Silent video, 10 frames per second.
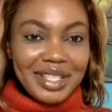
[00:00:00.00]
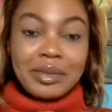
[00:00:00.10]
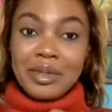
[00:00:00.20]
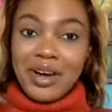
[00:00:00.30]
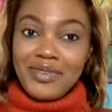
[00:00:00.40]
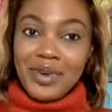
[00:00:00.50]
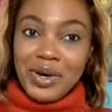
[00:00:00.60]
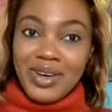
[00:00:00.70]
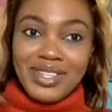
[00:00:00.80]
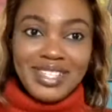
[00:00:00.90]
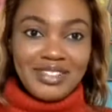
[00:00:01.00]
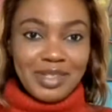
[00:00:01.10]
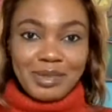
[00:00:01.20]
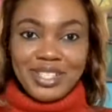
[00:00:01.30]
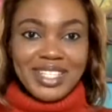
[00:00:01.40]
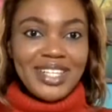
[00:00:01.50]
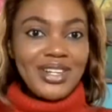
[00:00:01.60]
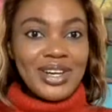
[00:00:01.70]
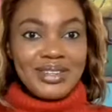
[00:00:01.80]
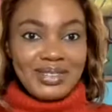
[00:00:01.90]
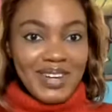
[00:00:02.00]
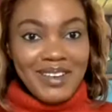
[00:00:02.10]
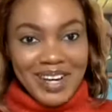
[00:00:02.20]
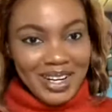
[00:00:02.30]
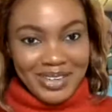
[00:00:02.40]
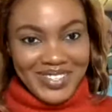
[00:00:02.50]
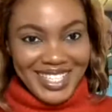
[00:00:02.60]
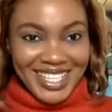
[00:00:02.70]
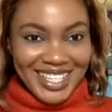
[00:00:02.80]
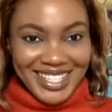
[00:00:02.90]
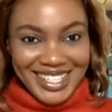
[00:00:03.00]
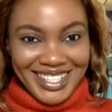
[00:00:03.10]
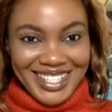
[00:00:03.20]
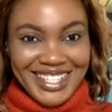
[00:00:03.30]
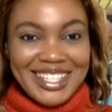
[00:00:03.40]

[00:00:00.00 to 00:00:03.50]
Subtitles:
Of course, everybody loves fiber optic internet.